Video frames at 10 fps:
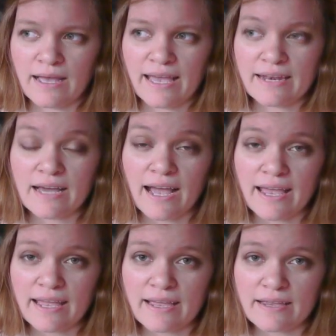And
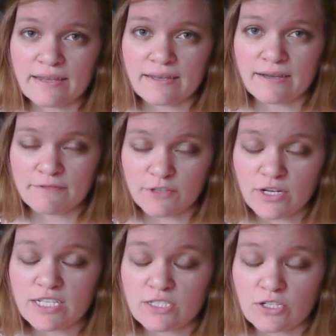a few
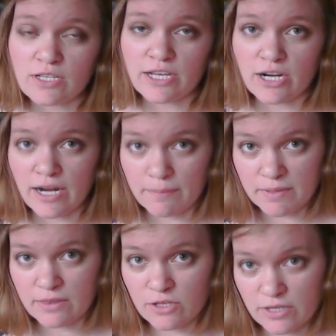days earlier, had
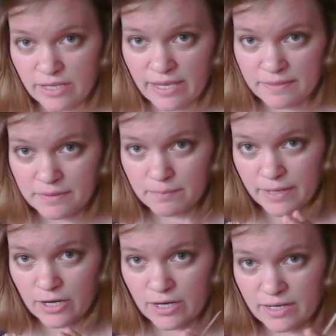been looking at the
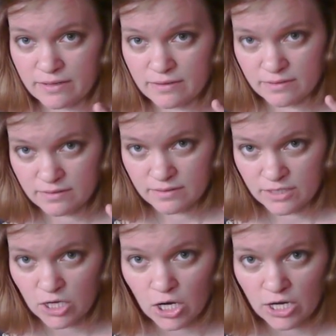Barrett
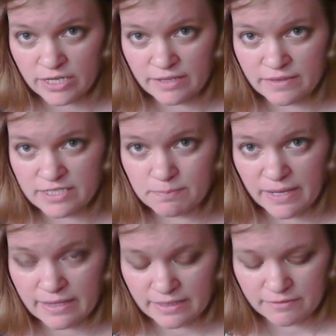yarn in this
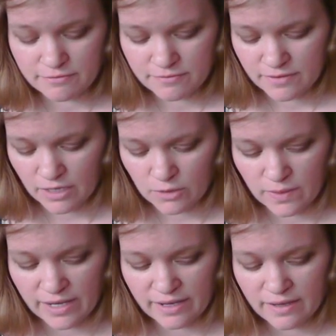Bay Leaf
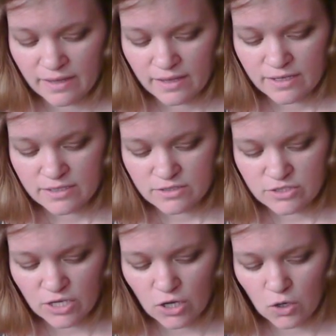colorway.
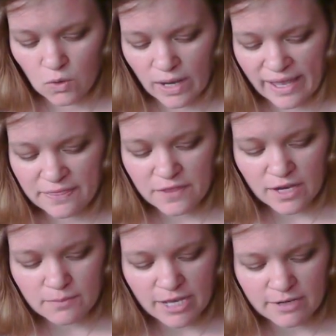So I had
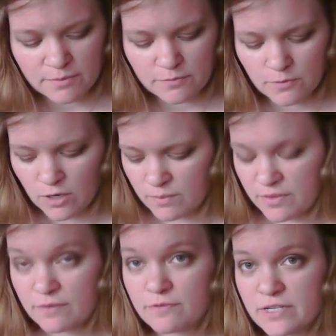thought about it before,
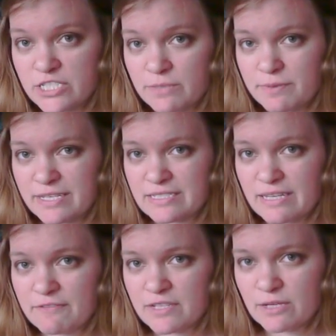but the free shipping is
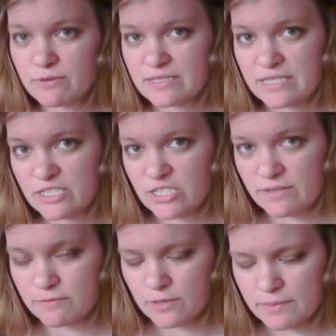definitely what cinched
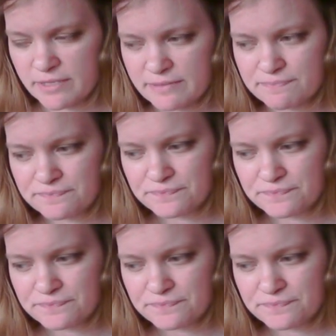it for me.